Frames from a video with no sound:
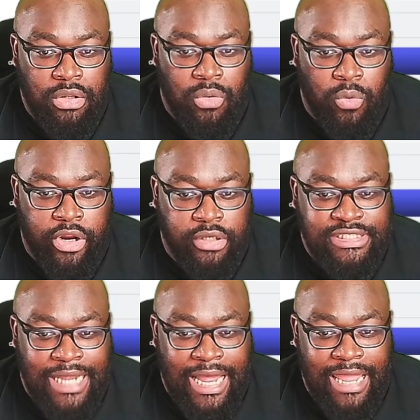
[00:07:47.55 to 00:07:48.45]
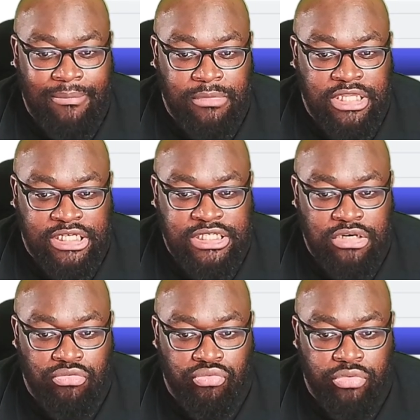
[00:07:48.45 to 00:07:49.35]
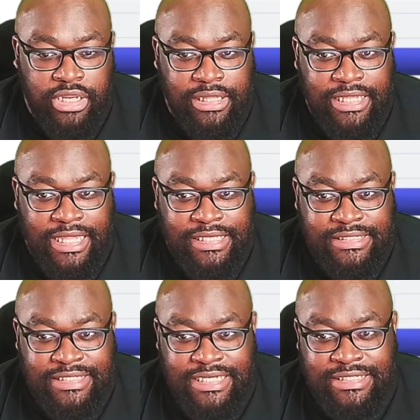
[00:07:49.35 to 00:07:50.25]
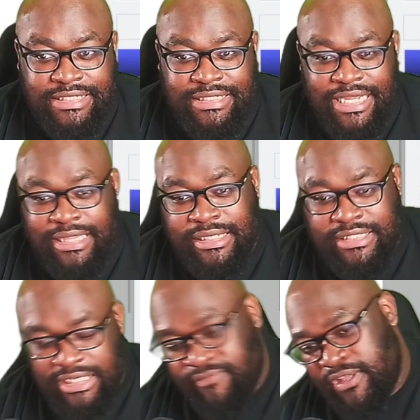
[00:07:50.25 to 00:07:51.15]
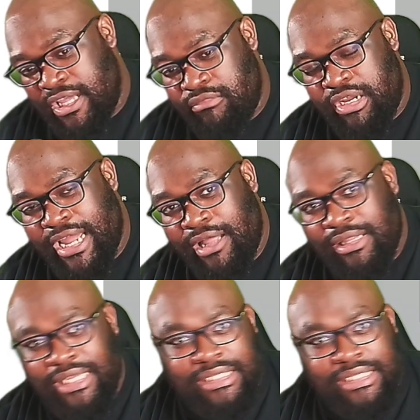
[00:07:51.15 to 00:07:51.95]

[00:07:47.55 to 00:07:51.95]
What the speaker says: where time doesn't really exist in the TVA reality.